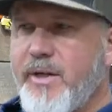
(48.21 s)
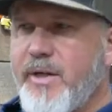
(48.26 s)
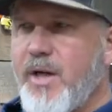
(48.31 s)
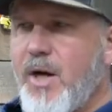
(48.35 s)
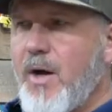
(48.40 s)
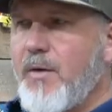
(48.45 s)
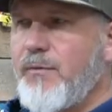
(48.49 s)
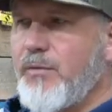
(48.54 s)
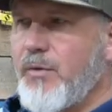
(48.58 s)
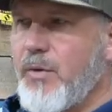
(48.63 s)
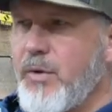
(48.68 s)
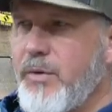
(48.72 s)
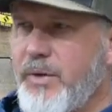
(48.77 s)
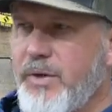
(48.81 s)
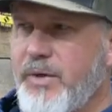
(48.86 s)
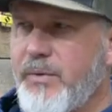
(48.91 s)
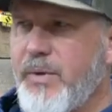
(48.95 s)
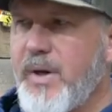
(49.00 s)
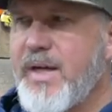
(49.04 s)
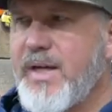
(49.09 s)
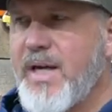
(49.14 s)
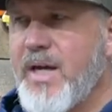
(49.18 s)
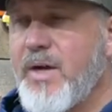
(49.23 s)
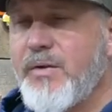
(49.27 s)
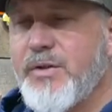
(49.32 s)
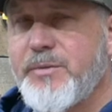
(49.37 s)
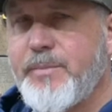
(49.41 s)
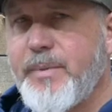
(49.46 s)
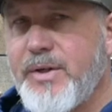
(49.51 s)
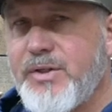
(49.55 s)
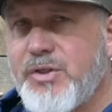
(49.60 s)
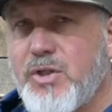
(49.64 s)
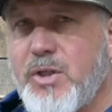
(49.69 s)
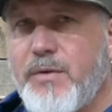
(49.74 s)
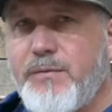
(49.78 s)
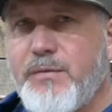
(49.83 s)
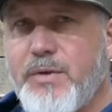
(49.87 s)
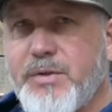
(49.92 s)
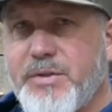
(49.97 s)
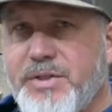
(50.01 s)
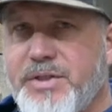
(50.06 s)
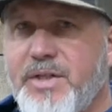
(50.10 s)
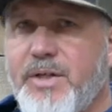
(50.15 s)
in off-roading right now, especially if
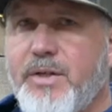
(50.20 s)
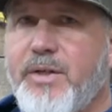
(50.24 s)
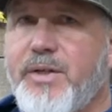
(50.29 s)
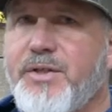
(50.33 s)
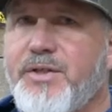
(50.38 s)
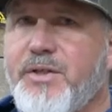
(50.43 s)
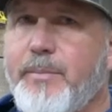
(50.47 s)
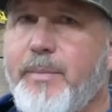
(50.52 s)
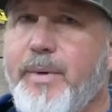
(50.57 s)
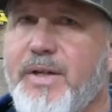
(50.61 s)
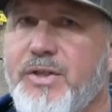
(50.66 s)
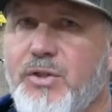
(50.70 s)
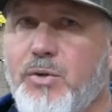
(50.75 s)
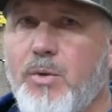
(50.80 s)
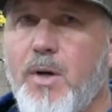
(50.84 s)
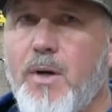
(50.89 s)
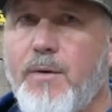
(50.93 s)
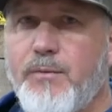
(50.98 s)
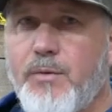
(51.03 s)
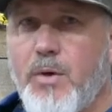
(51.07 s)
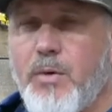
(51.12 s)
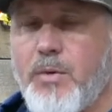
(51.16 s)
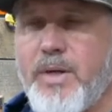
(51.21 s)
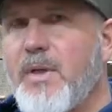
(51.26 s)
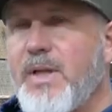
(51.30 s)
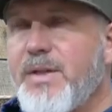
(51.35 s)
you're serious about your off-roading,